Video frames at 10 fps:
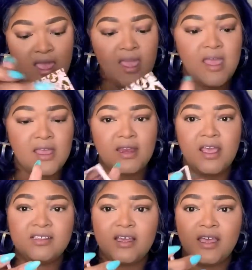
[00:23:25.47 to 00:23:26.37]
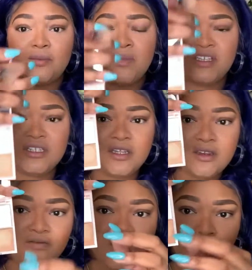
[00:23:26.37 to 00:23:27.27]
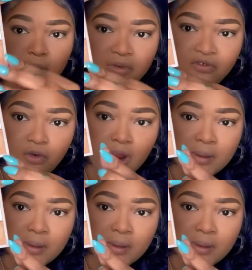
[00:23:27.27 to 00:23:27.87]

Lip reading: And as I mentioned in the video before,